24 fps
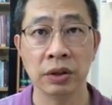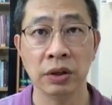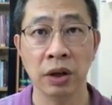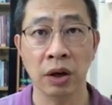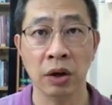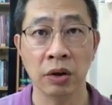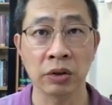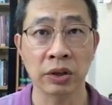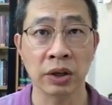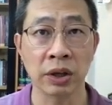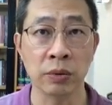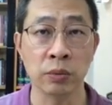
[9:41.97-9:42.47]

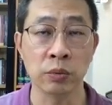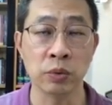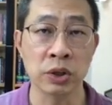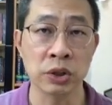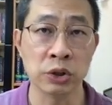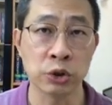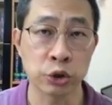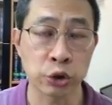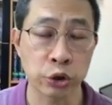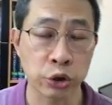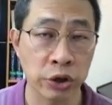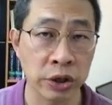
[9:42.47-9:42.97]
How can we
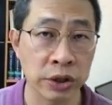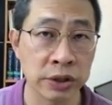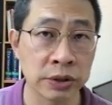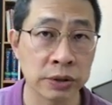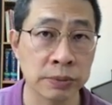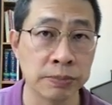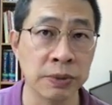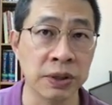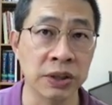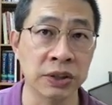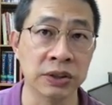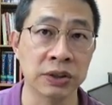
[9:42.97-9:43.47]

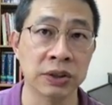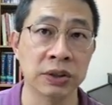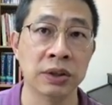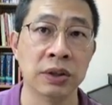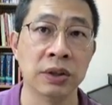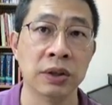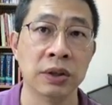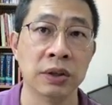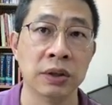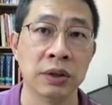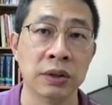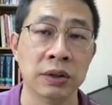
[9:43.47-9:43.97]
transmit
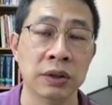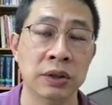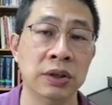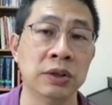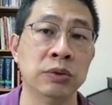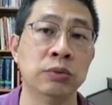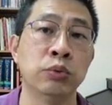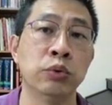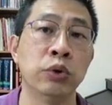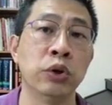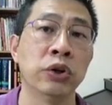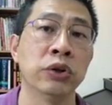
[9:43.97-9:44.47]

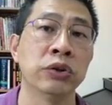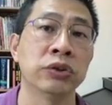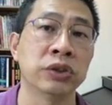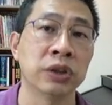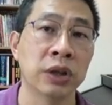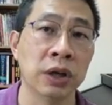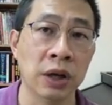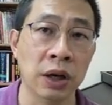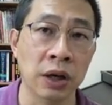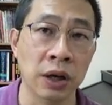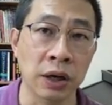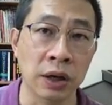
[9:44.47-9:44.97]
in real
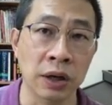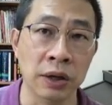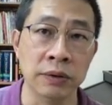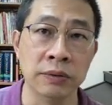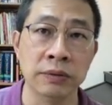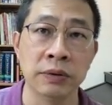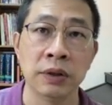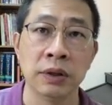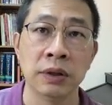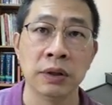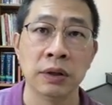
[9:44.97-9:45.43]
time,